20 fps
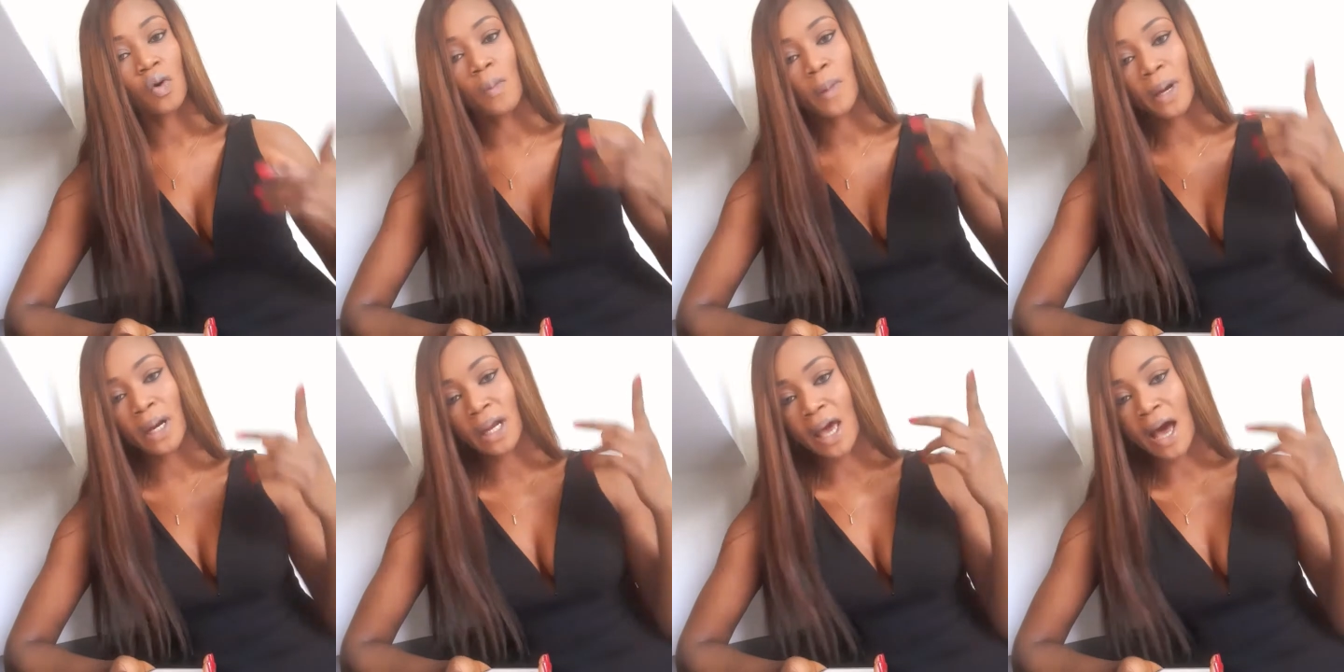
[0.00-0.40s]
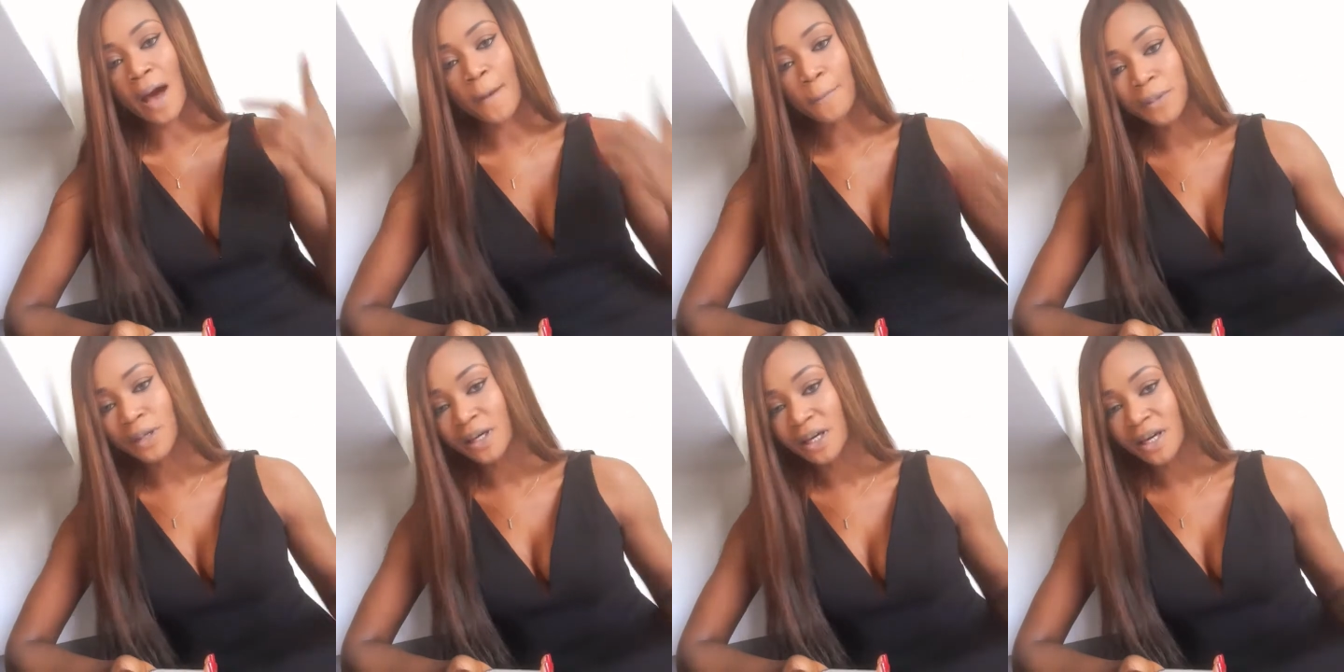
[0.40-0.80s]
many
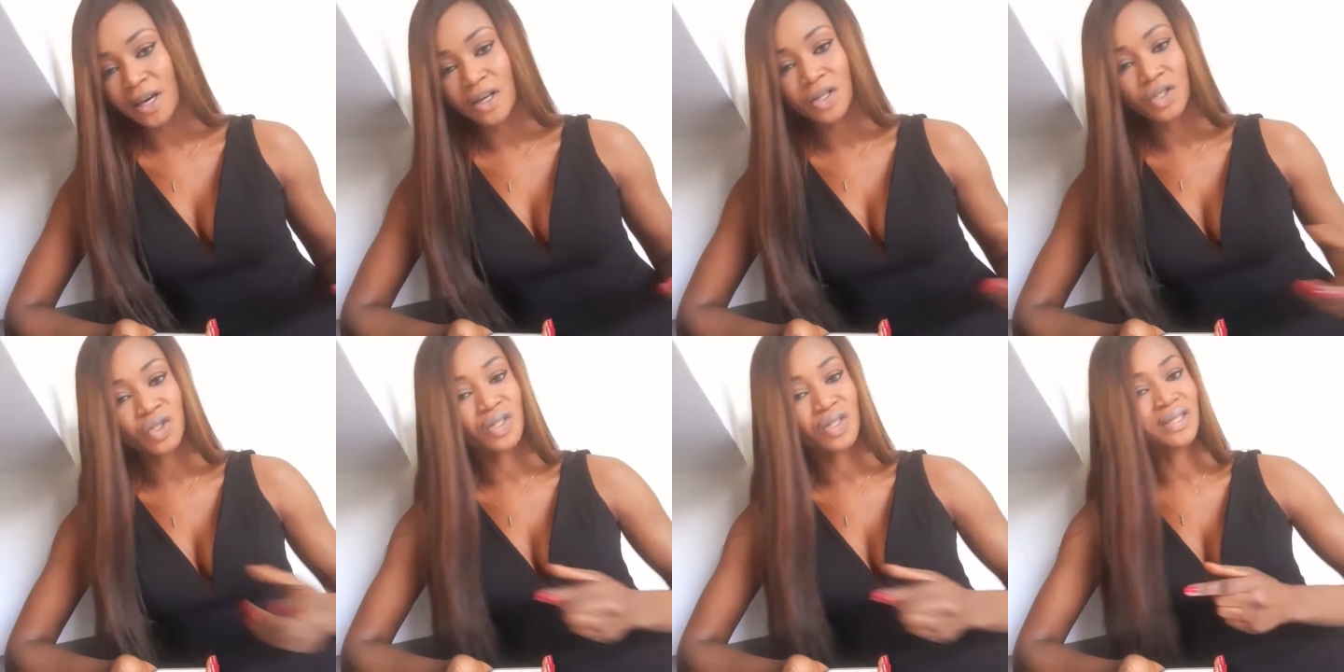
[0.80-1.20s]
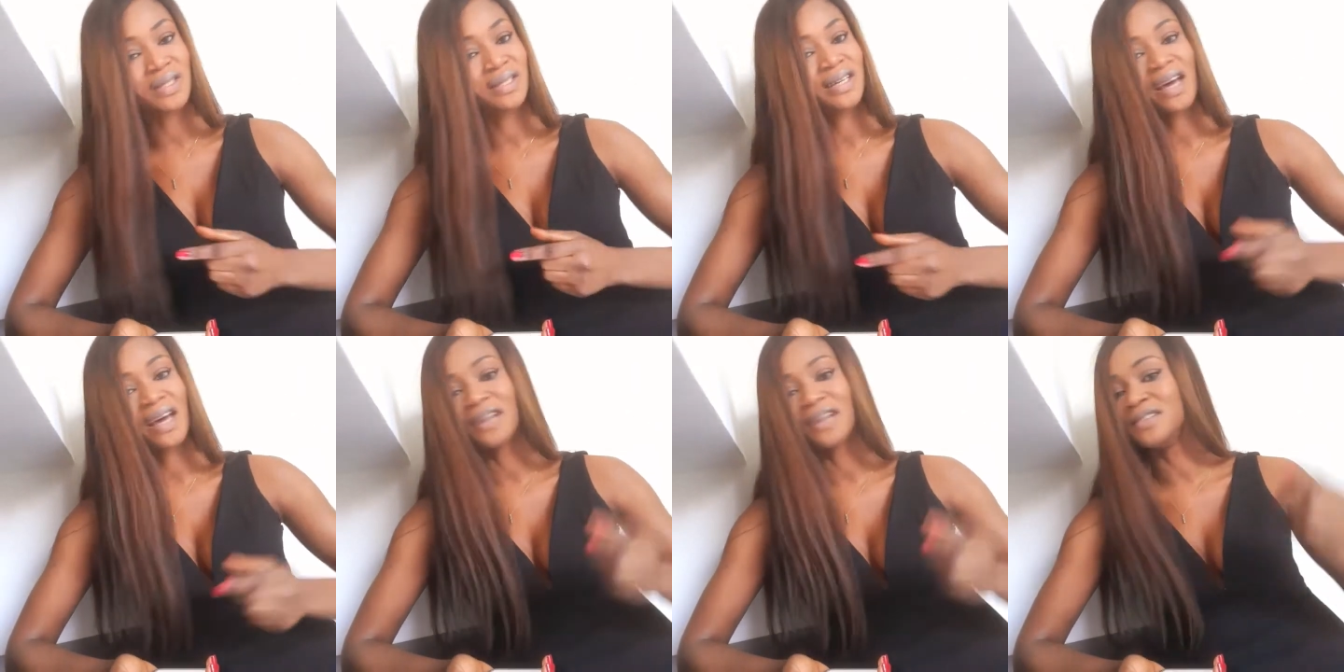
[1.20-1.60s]
applications
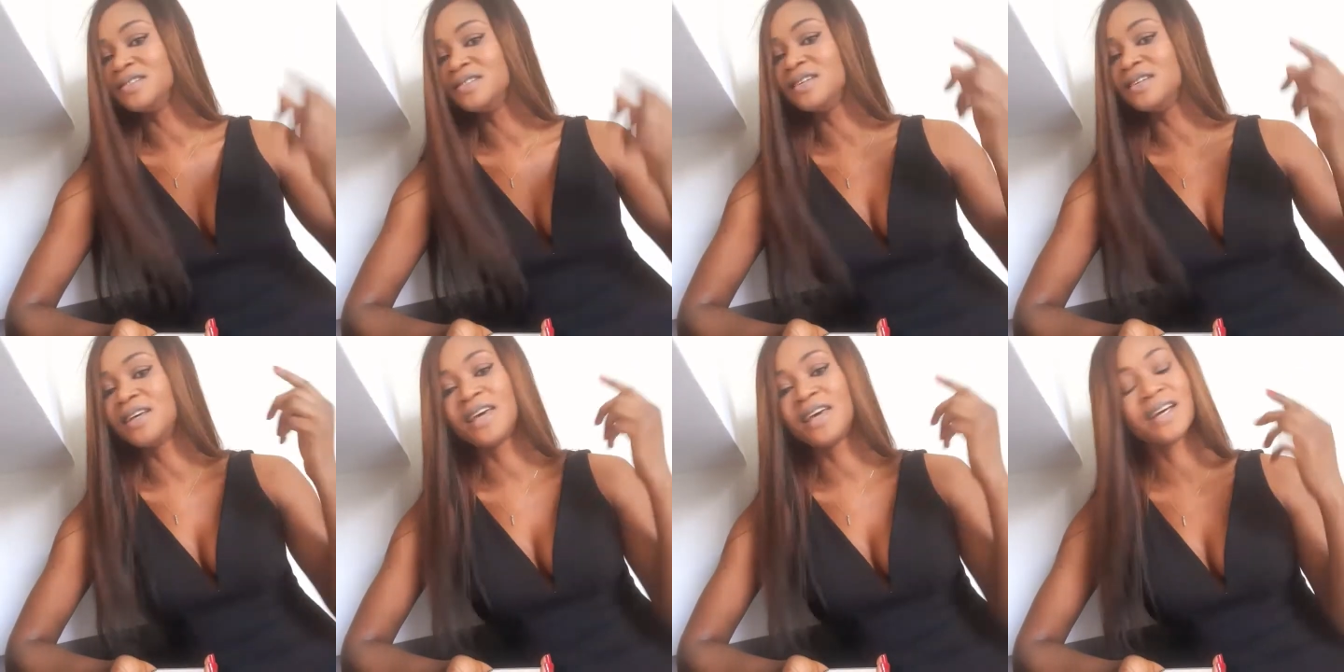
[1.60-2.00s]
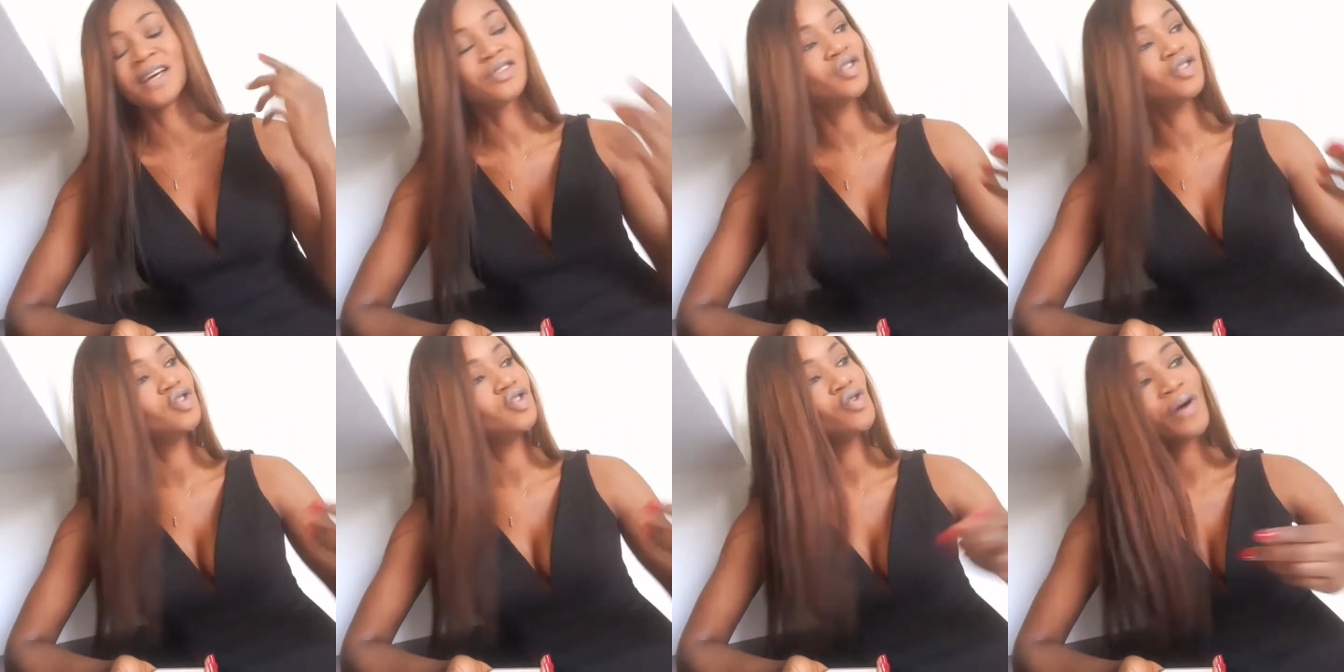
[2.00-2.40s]
and
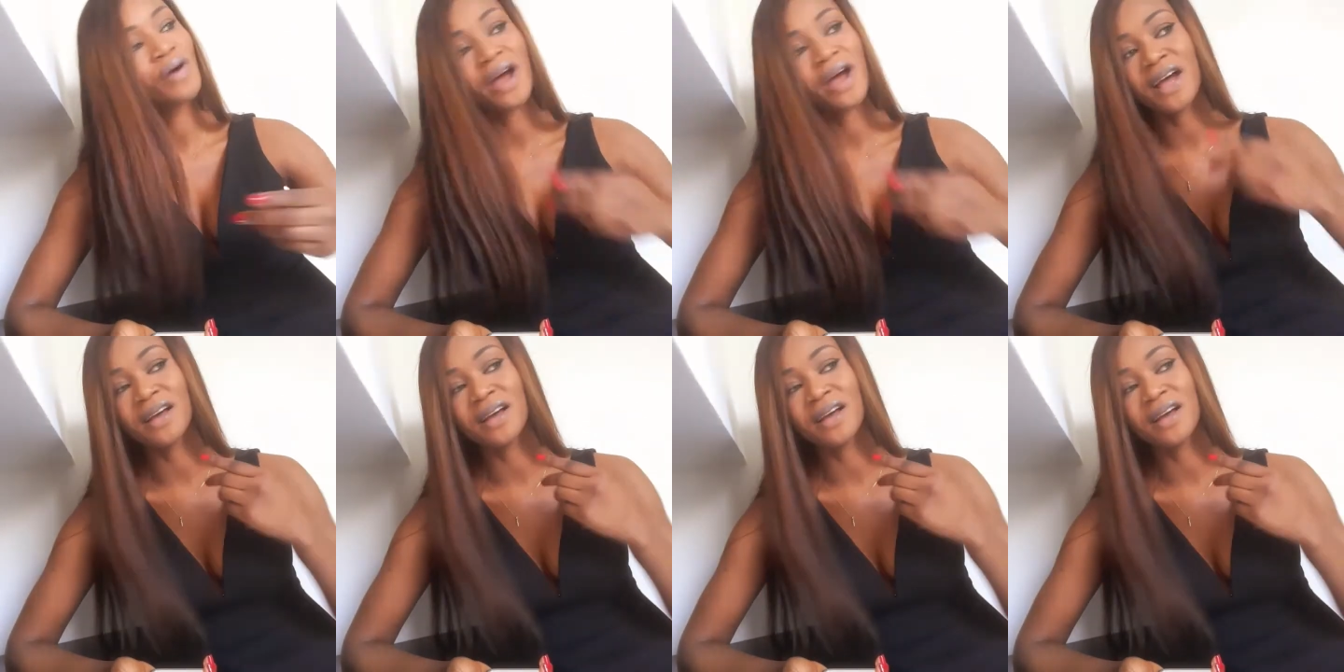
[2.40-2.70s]
get your